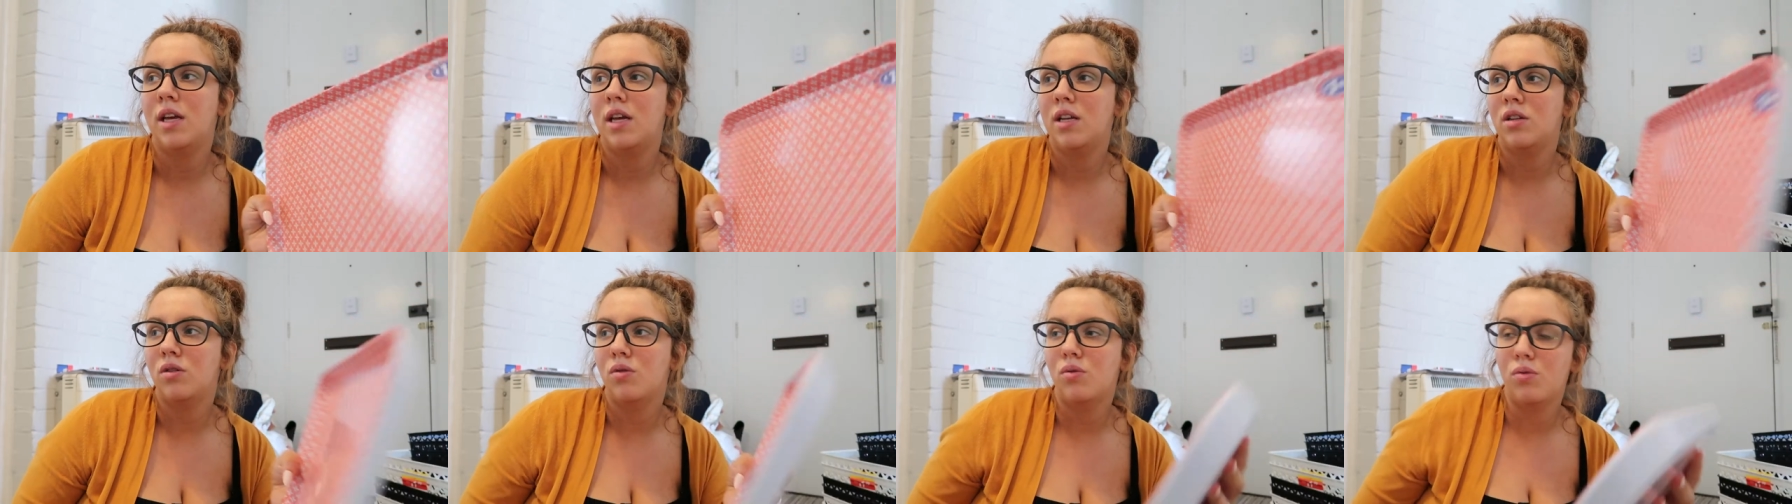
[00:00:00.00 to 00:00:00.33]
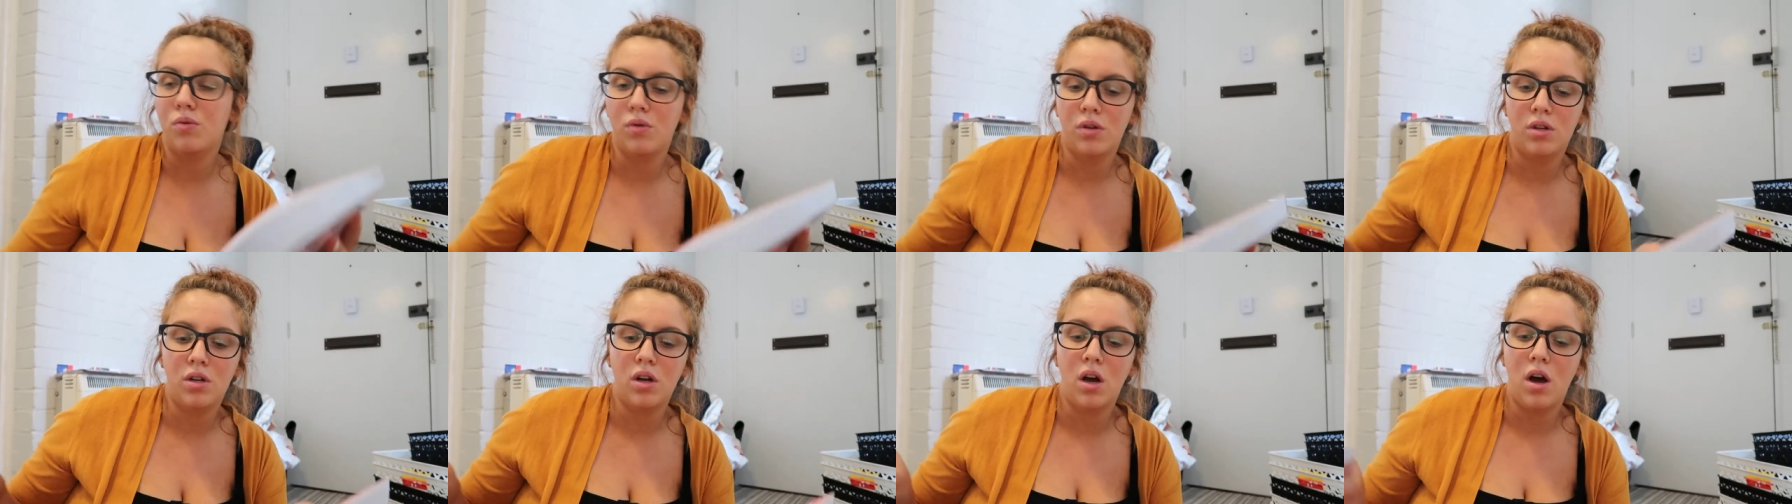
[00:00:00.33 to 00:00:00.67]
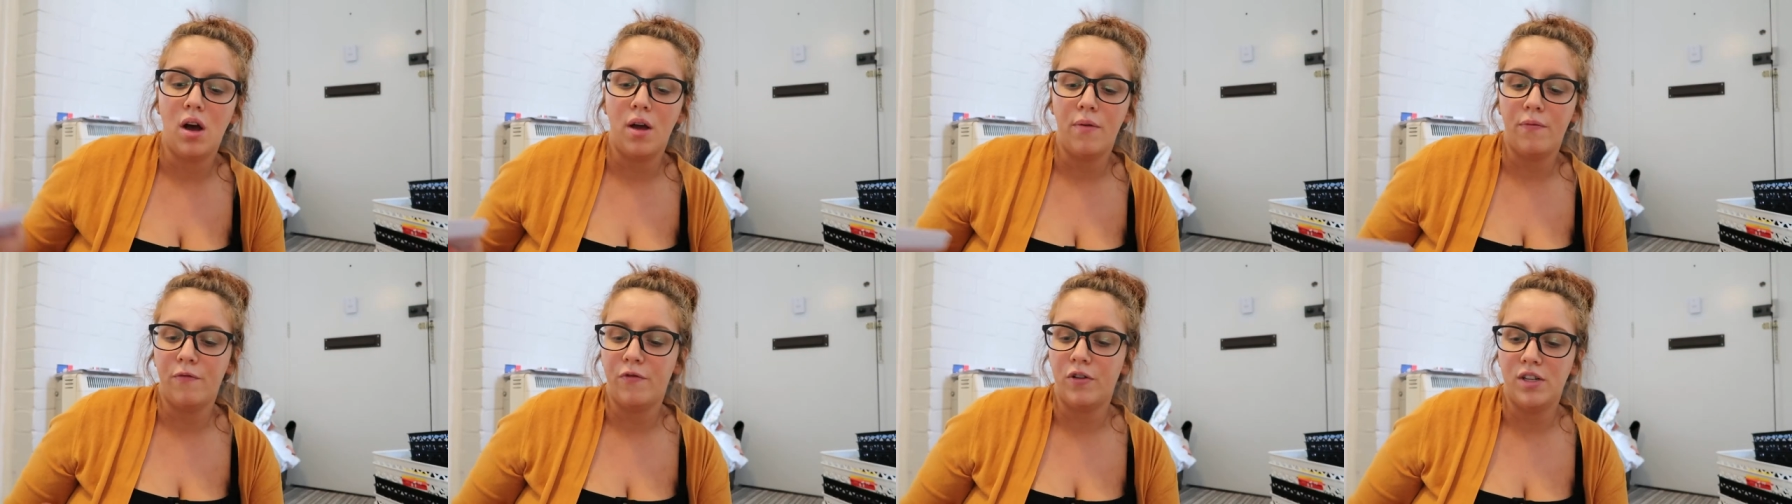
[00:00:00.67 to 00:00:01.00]
these all the
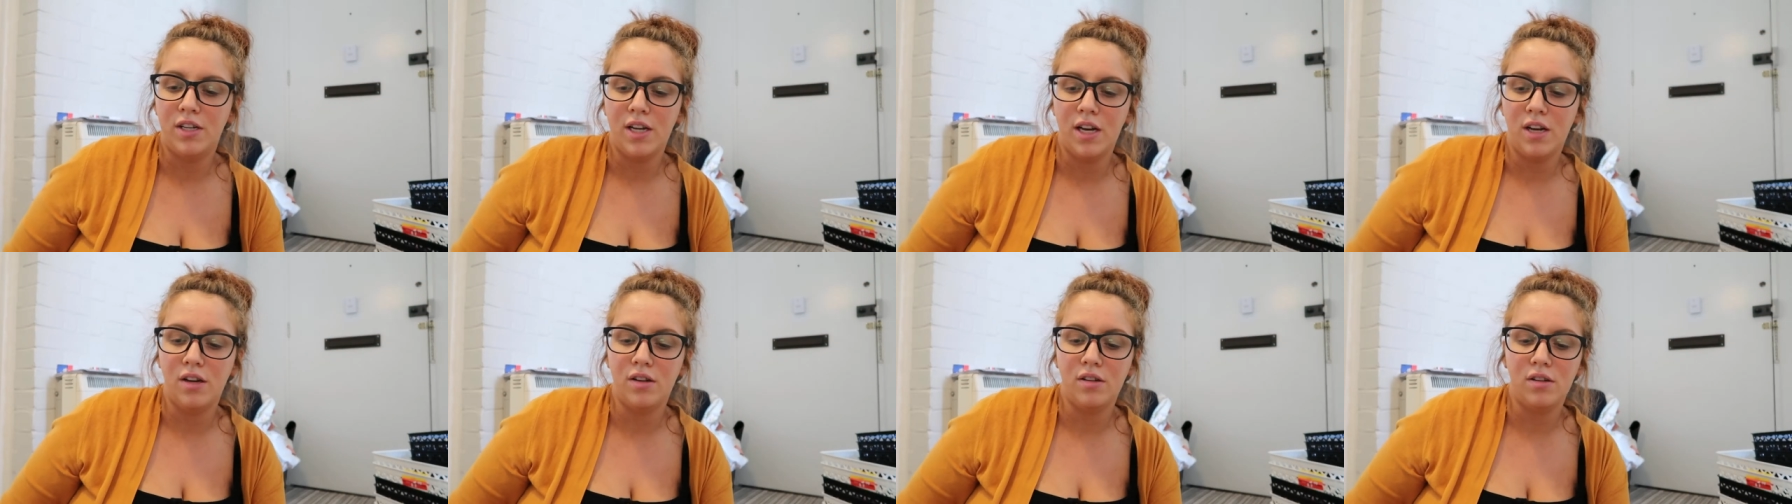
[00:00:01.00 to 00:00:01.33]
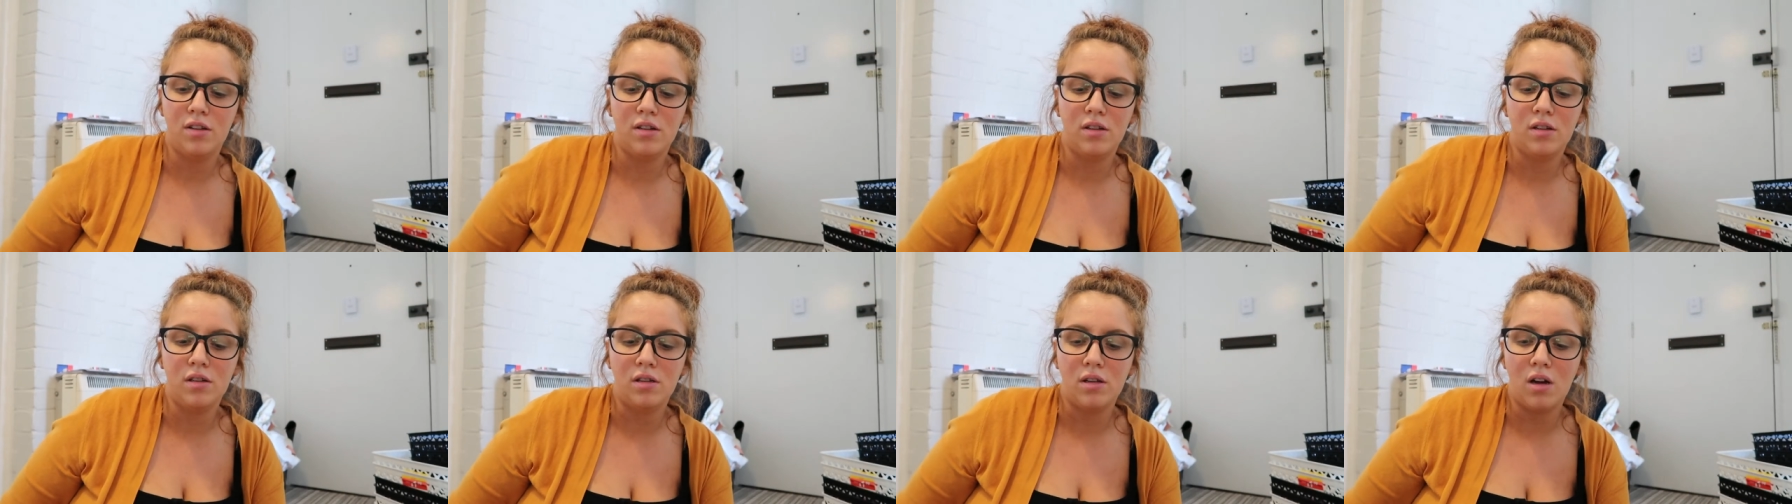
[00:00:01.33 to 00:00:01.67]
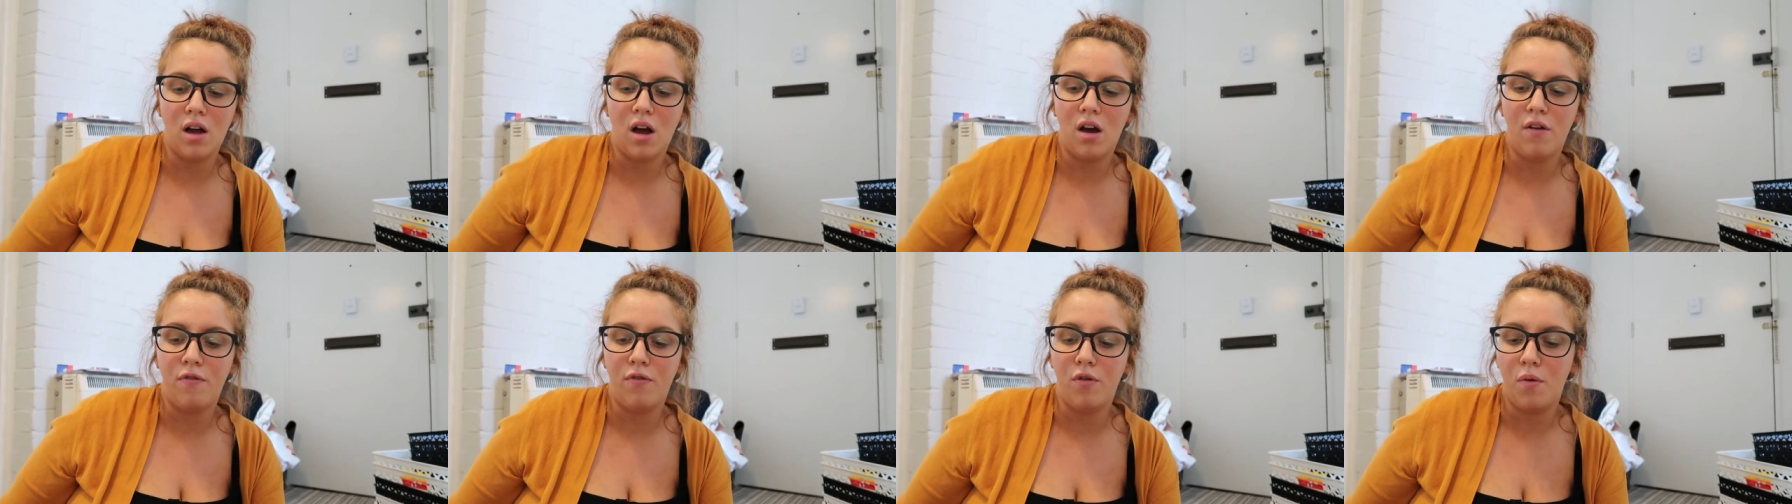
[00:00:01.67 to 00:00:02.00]
time for dinners and
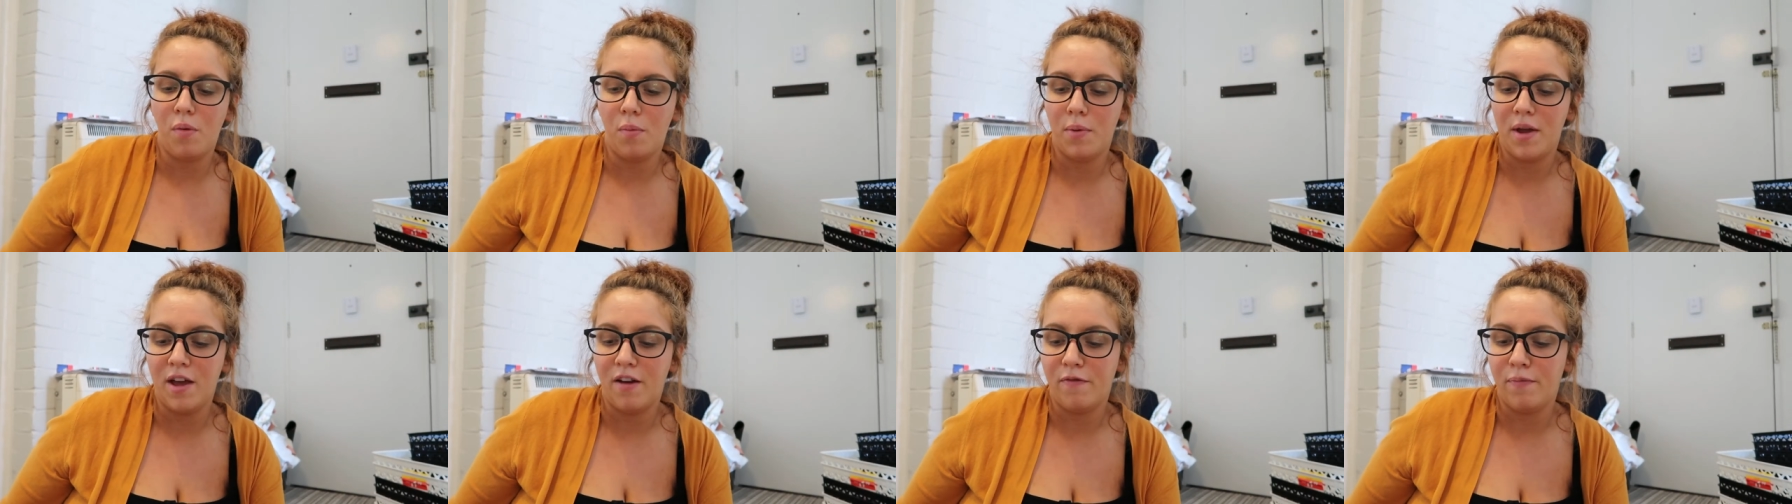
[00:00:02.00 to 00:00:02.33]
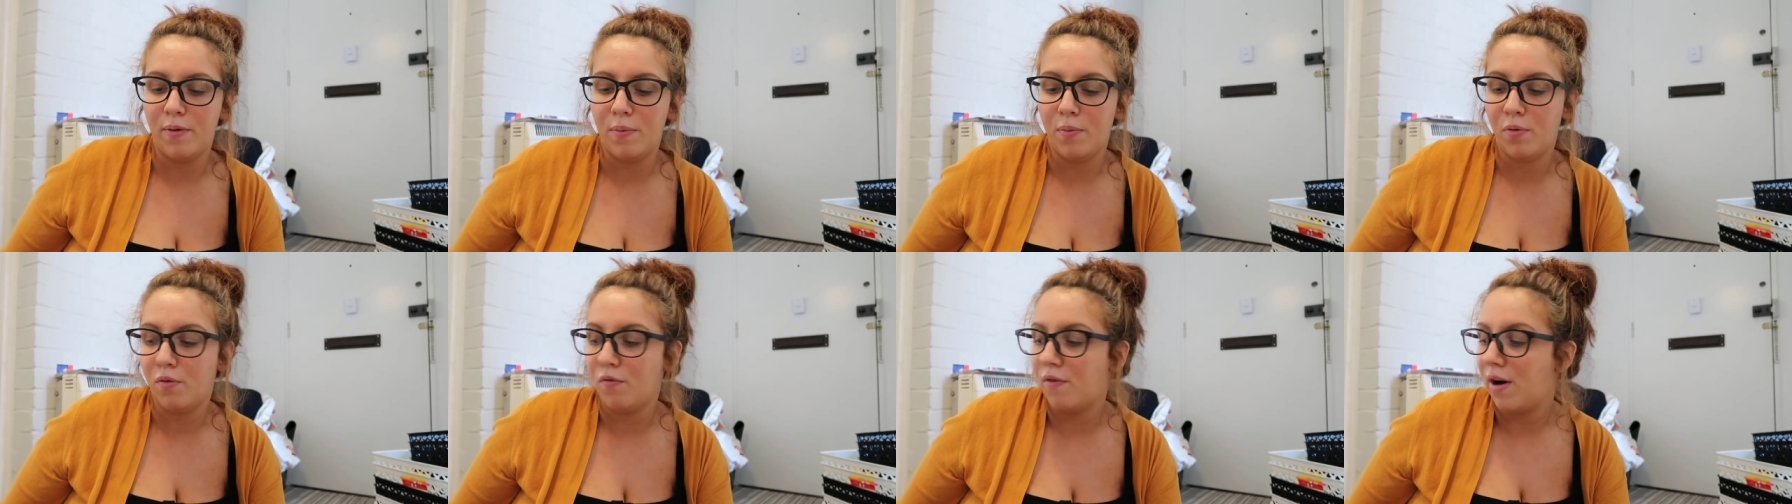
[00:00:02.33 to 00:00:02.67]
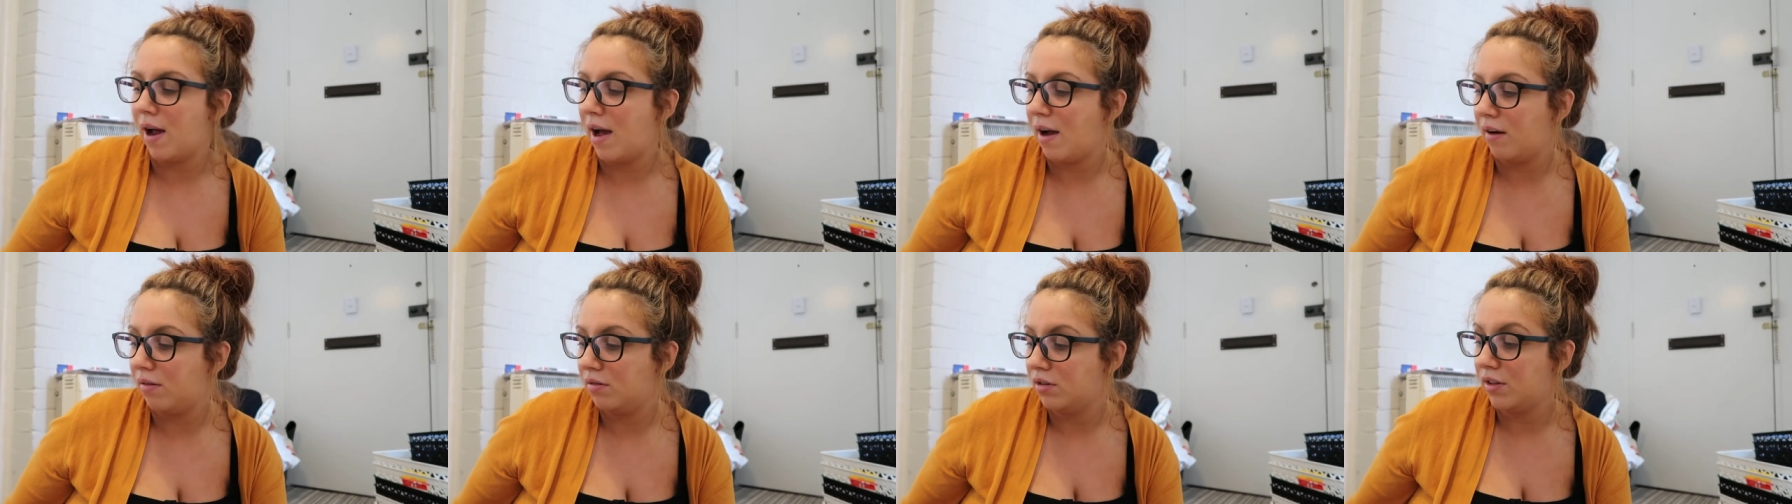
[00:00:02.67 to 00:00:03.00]
stuff, or when we have people
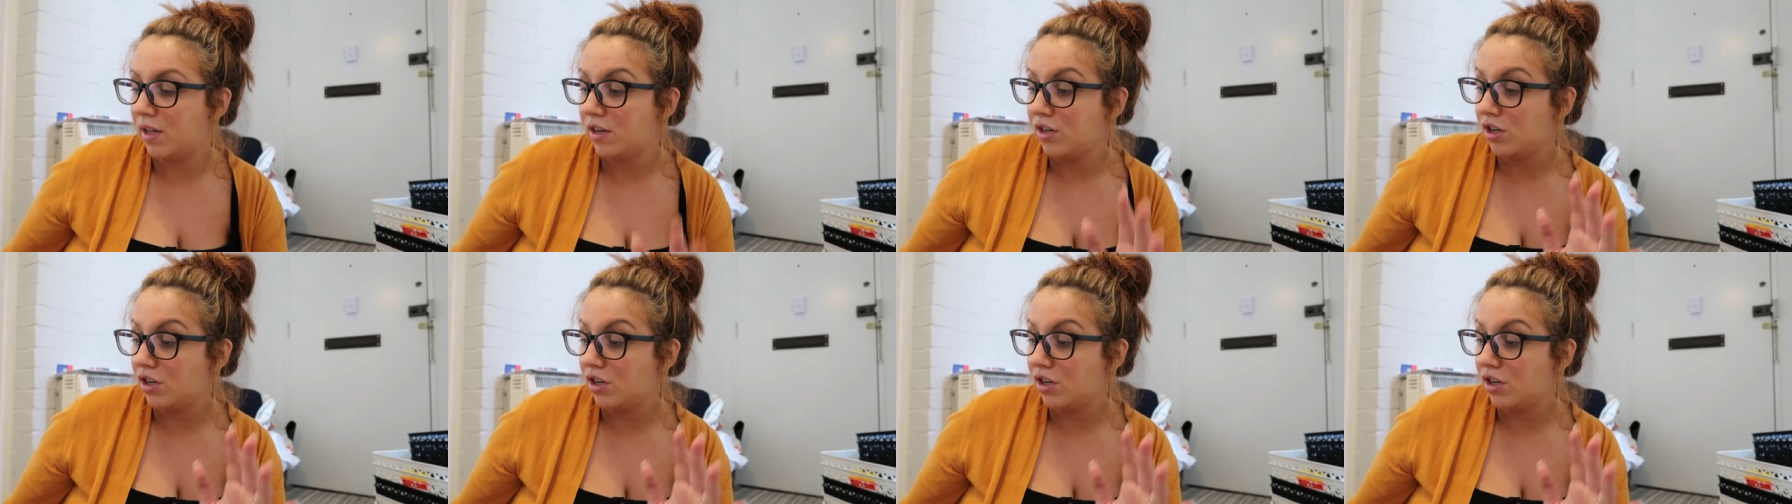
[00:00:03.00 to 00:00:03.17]
round.